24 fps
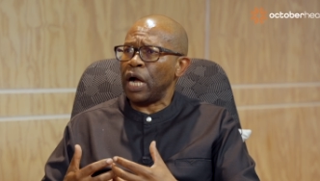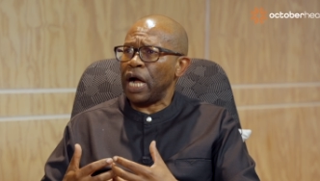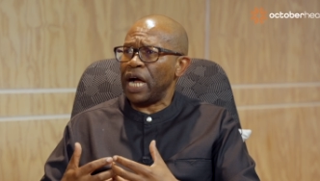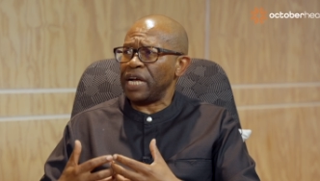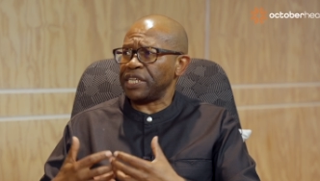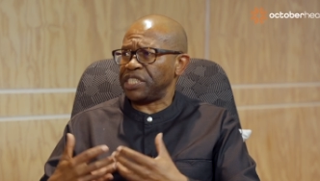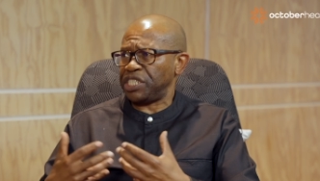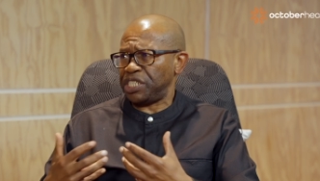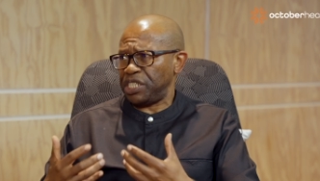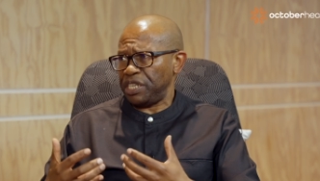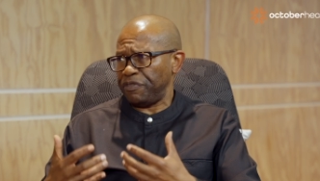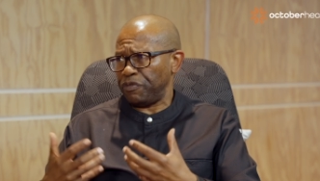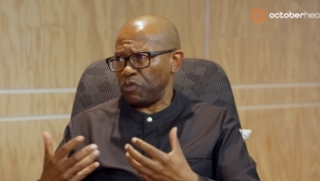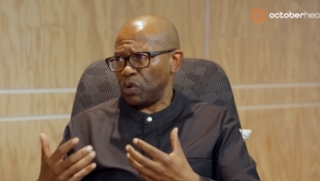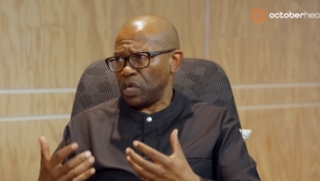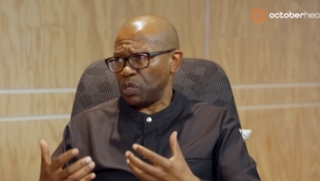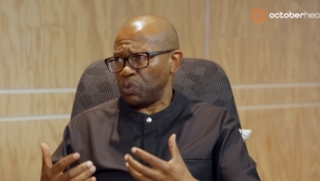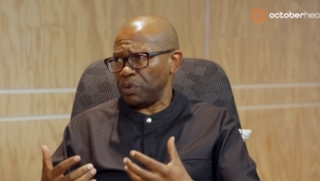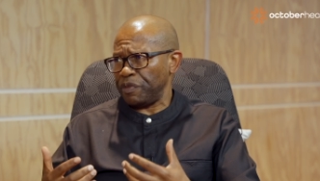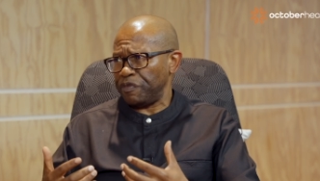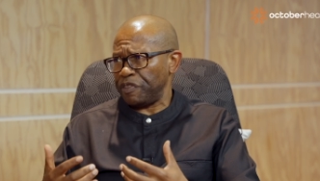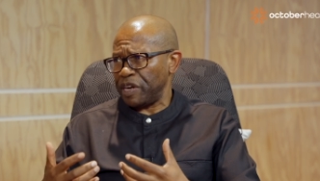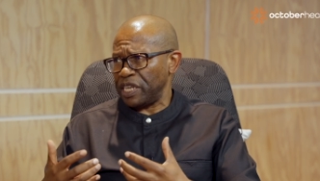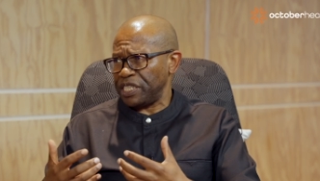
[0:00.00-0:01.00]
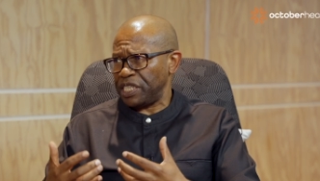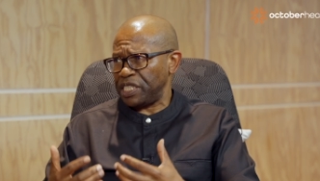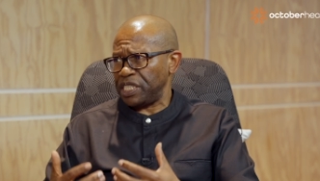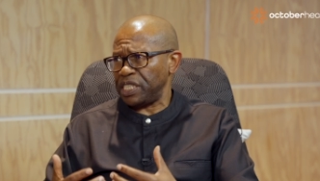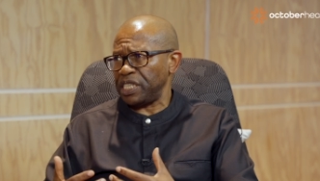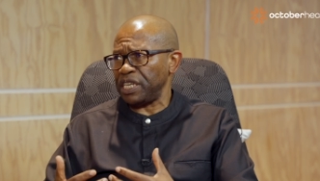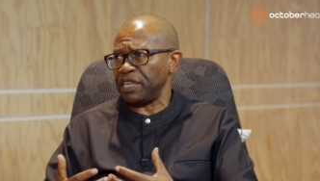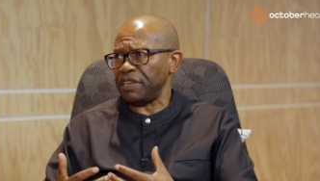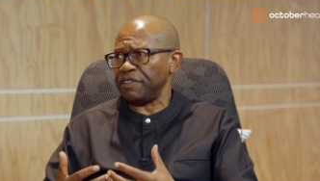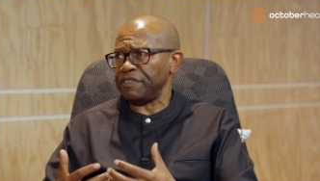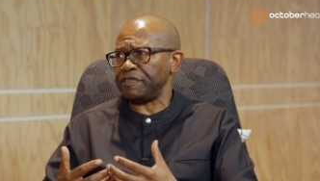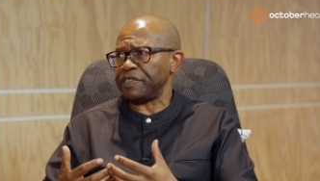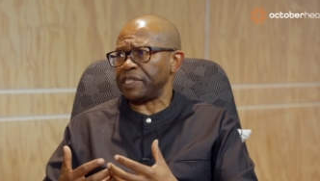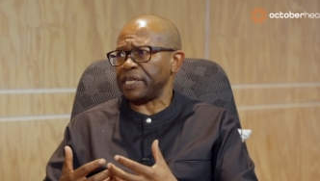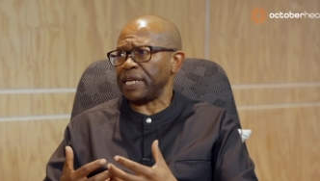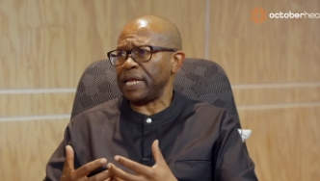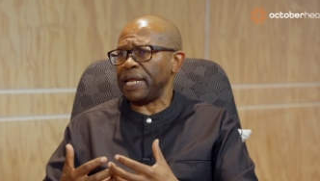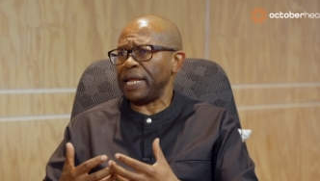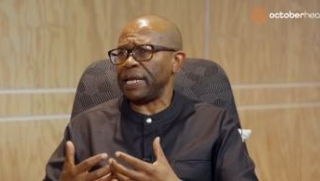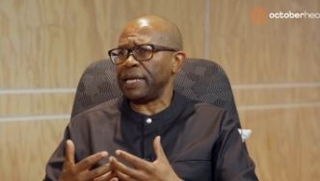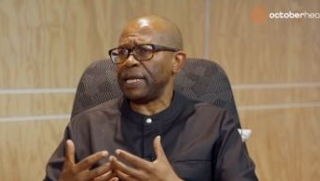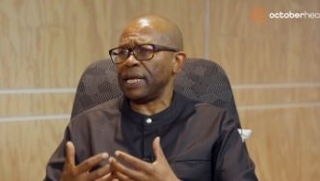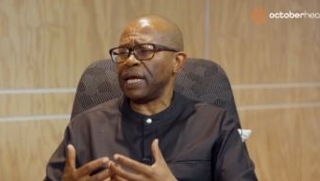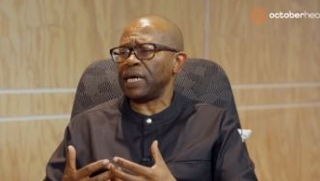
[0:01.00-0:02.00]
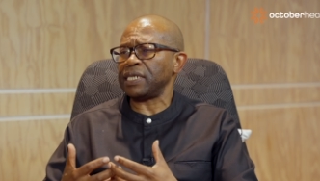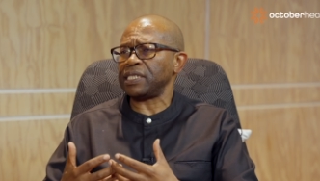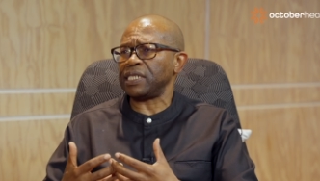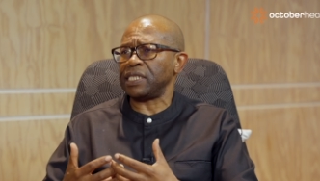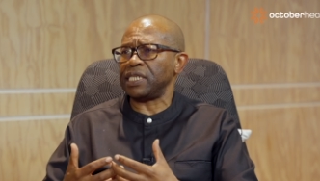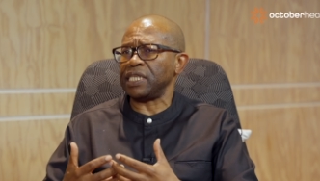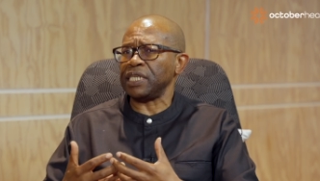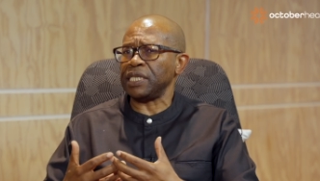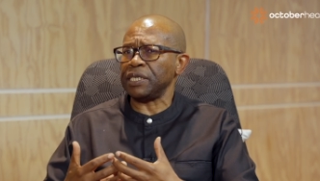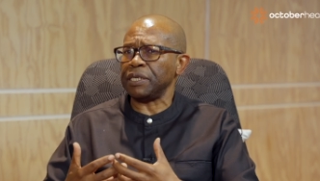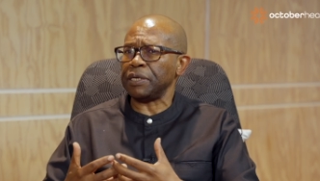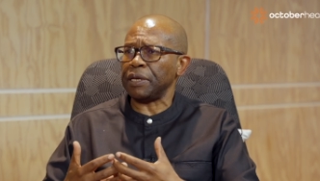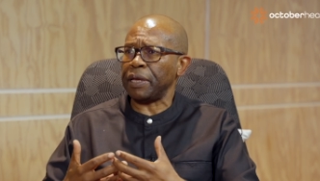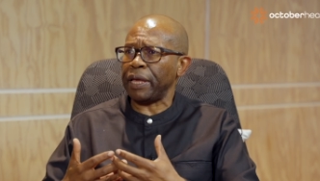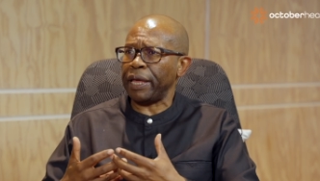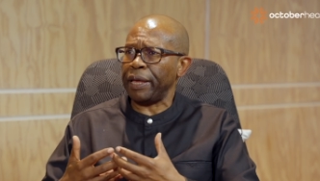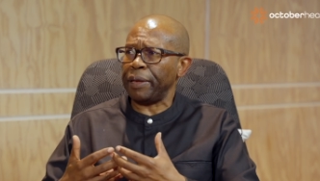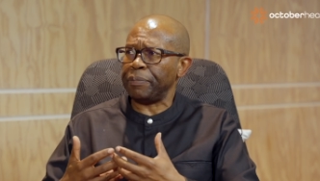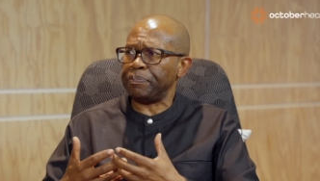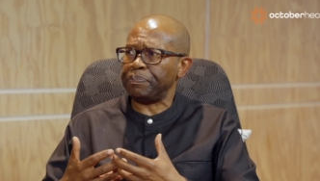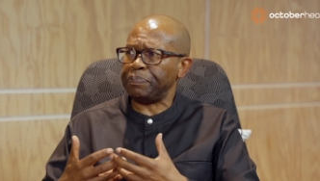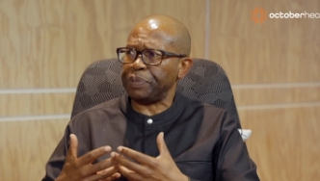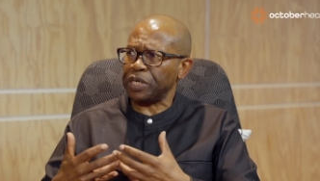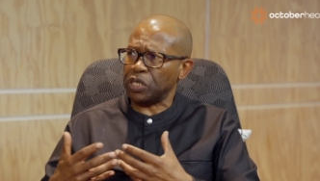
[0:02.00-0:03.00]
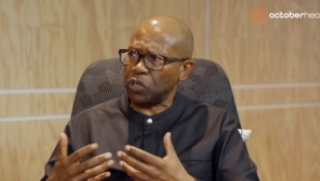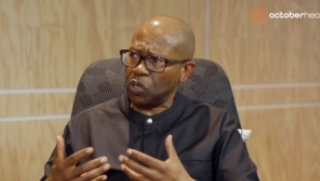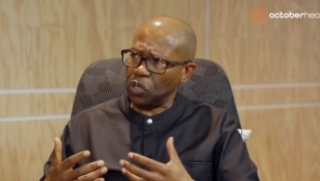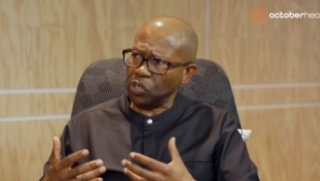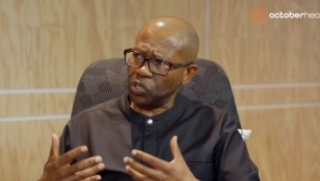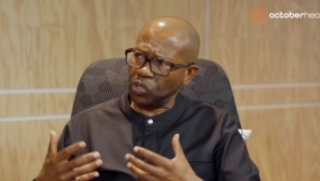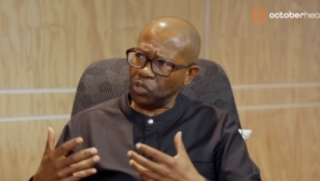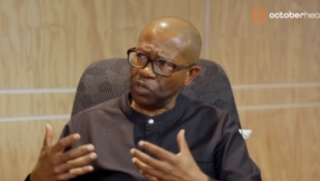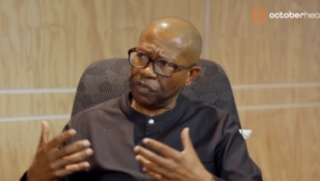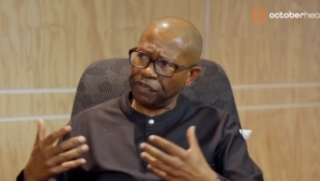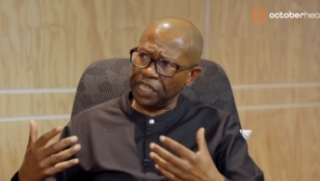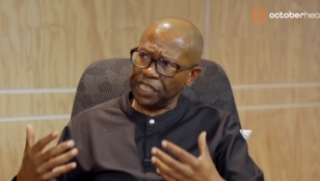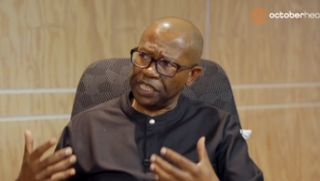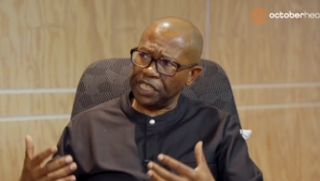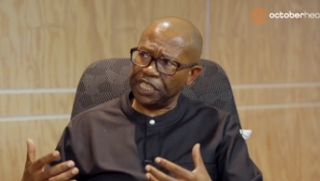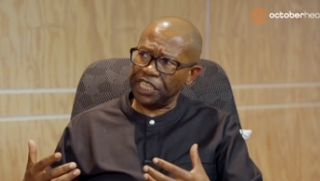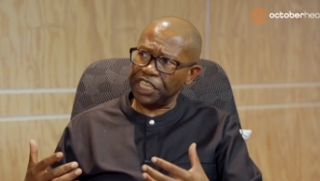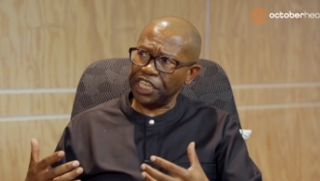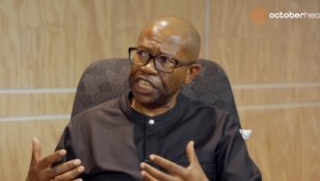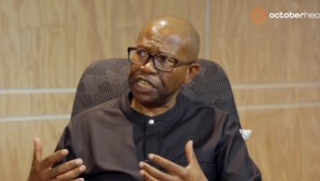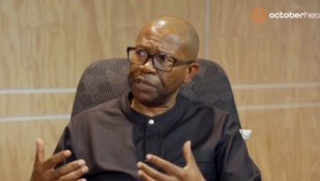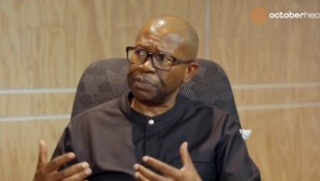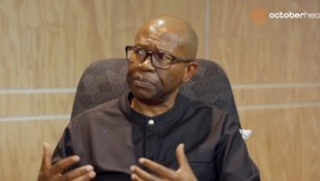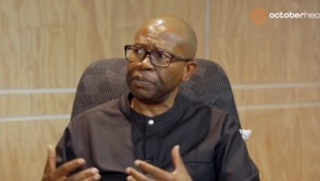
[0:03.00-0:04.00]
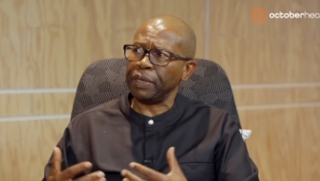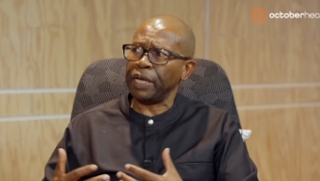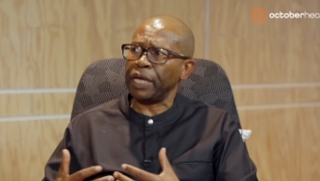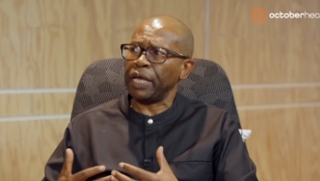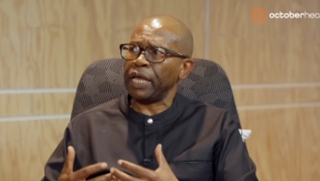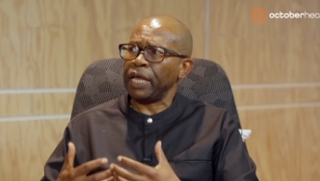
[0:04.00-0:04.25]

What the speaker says: achieve what we've achieved largely because of the team